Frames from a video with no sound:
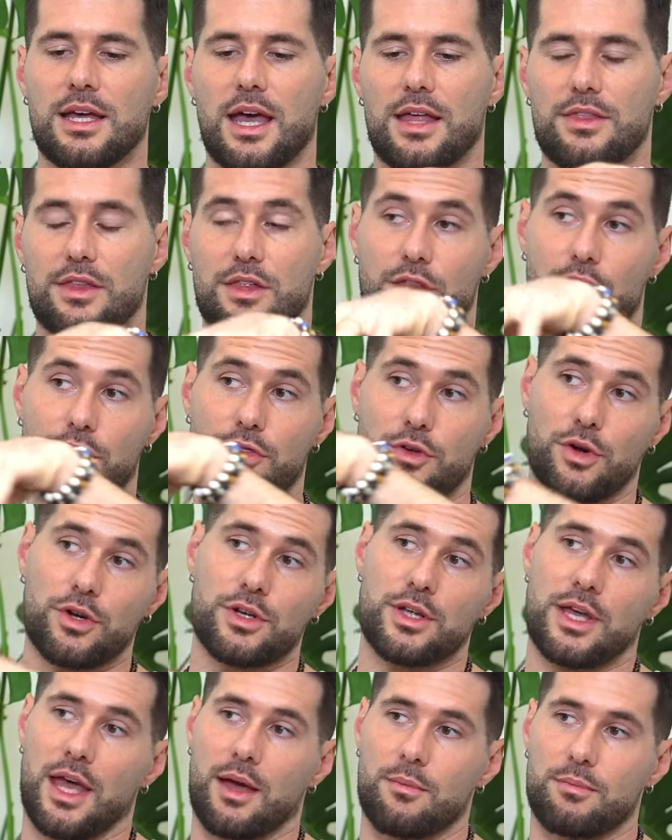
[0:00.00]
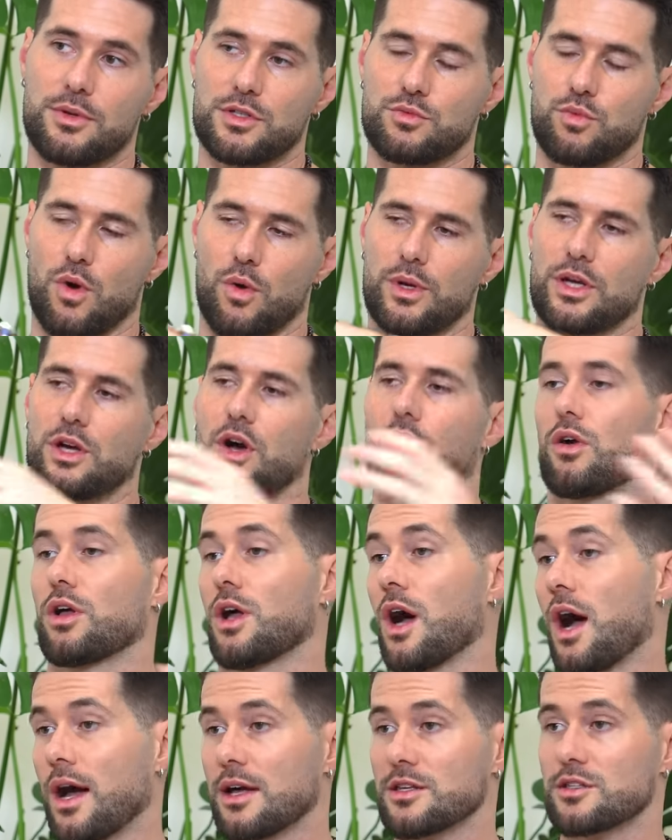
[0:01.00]
And then the third camp is what we call
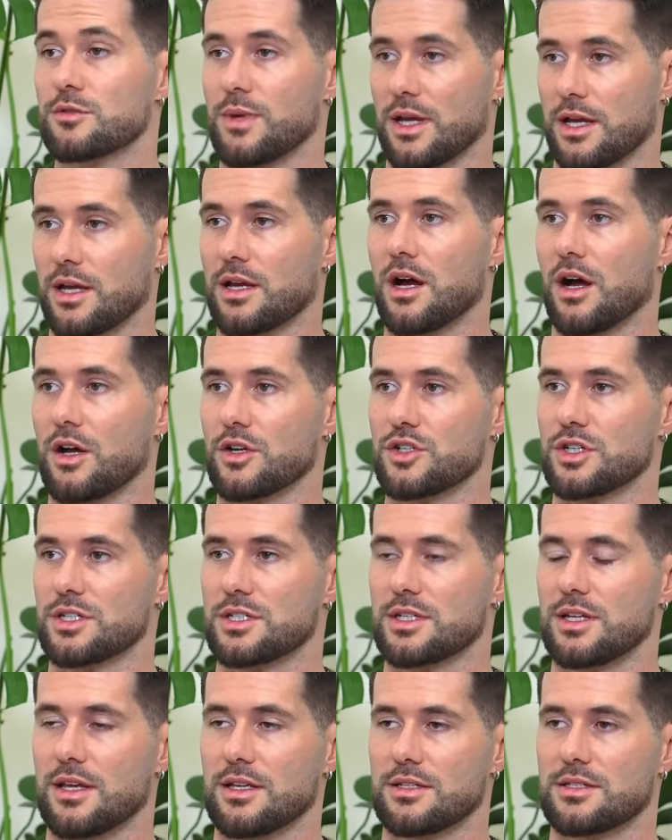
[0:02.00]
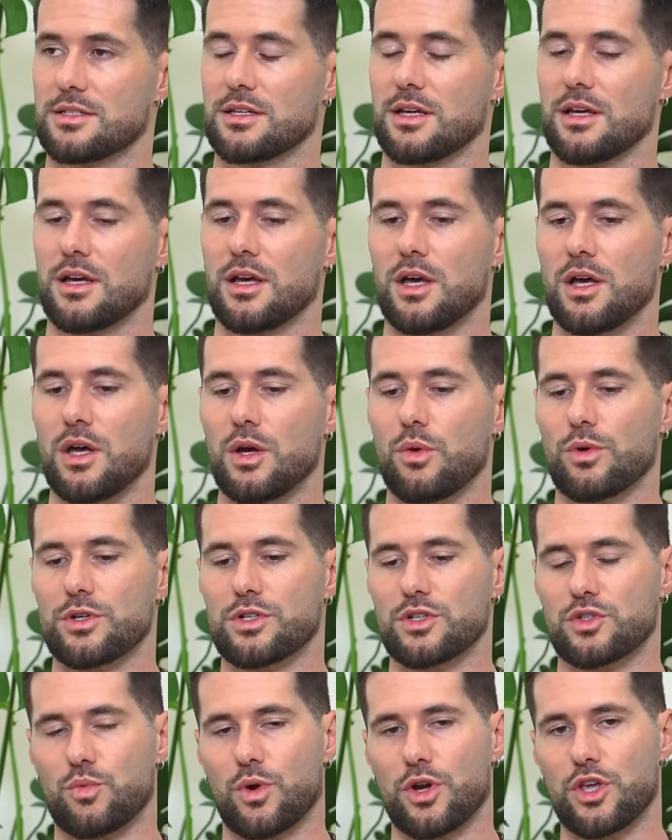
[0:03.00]
cosmic consciousness,
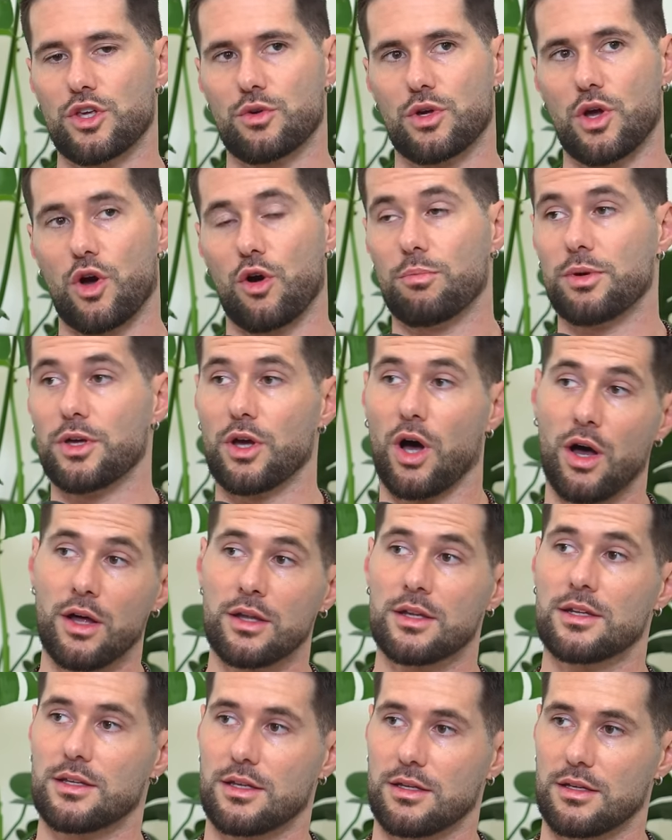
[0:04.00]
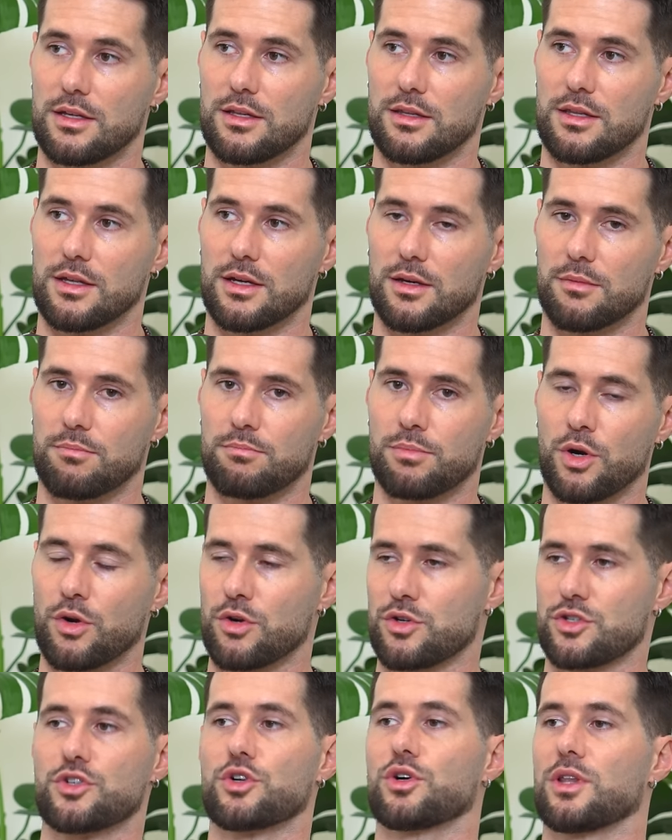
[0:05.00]
which is where you go beyond uh, the
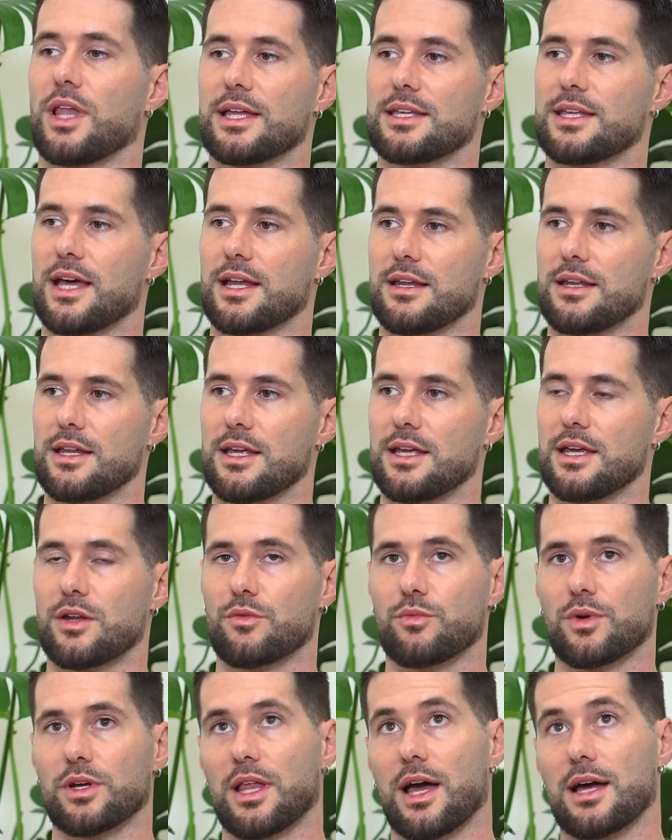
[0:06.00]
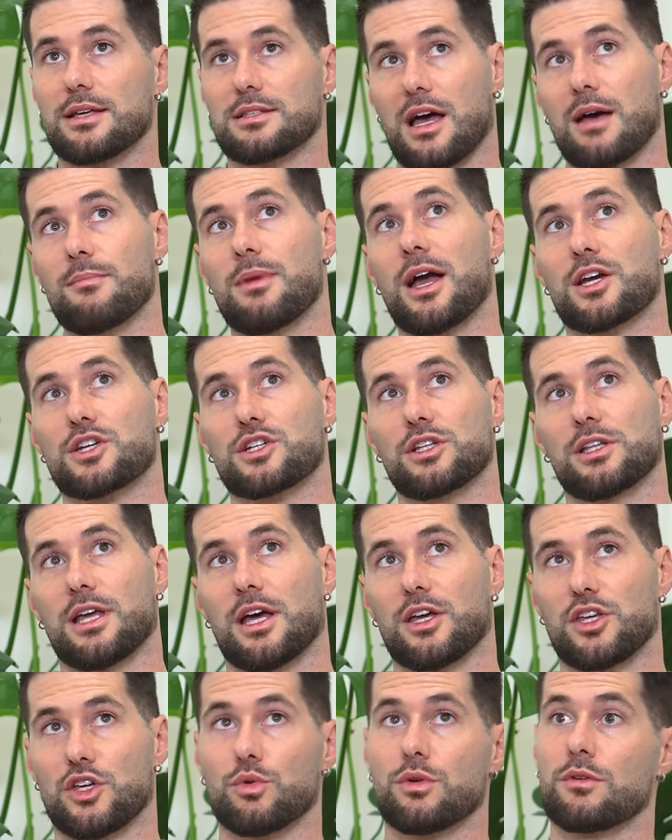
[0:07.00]
personal identity and realize I'm
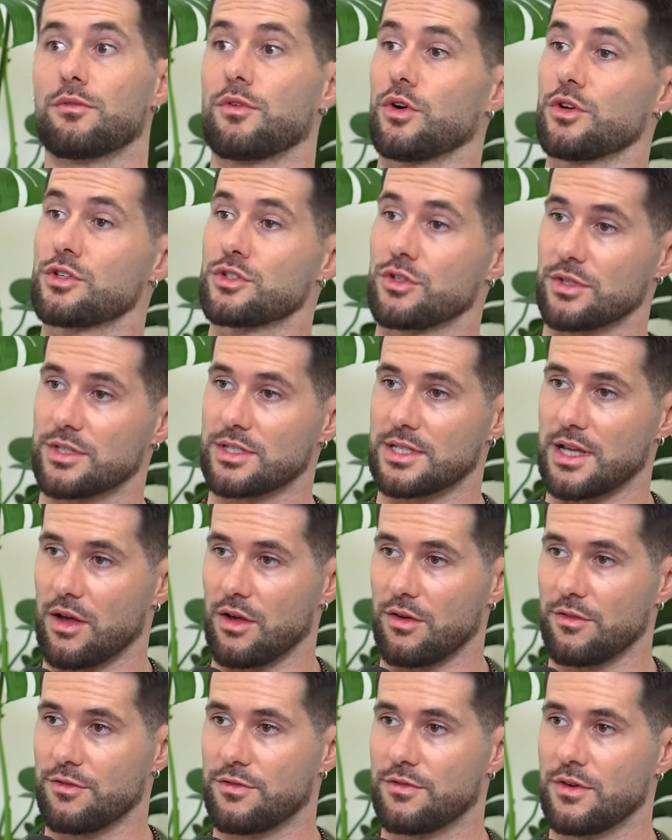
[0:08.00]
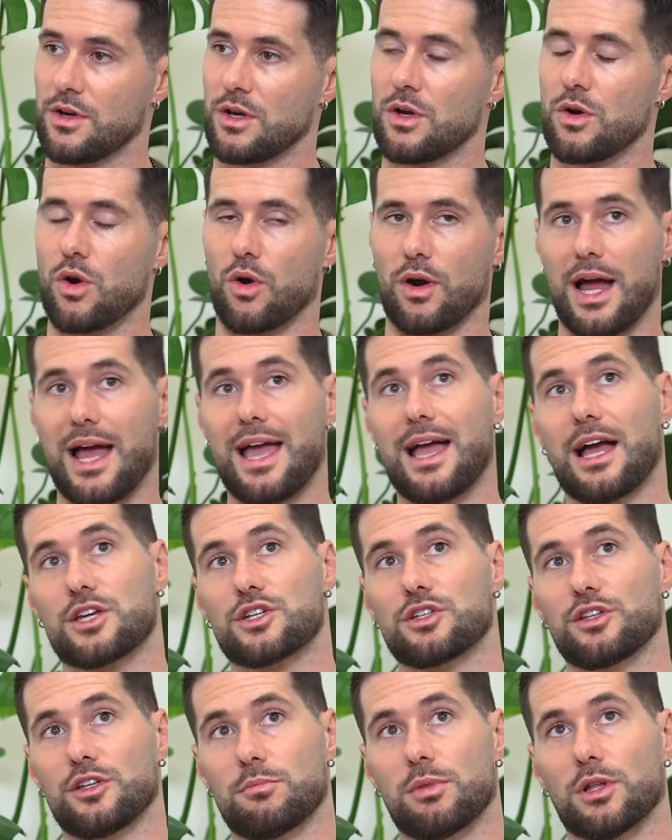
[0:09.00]
actually a universal self, or I
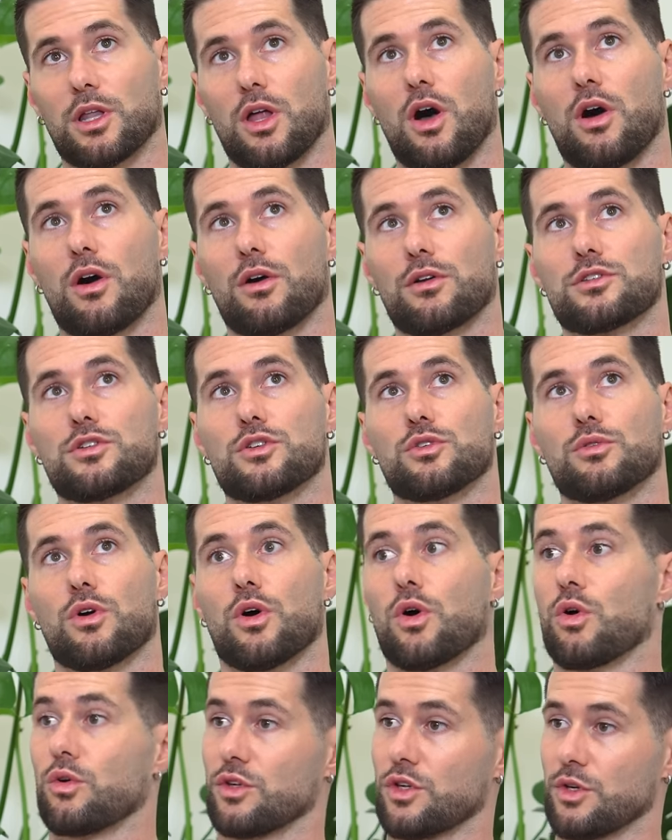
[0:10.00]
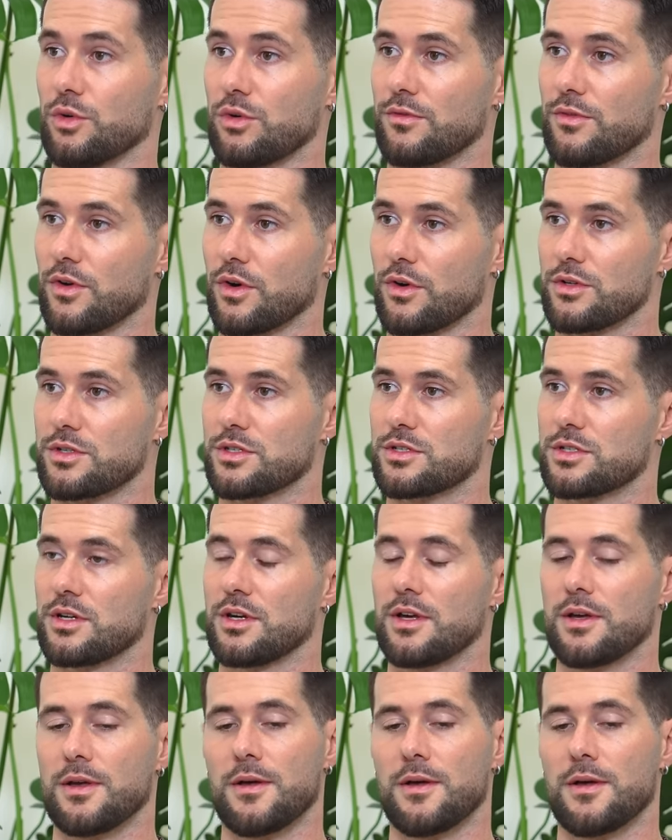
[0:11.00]
actually belong to the whole universe.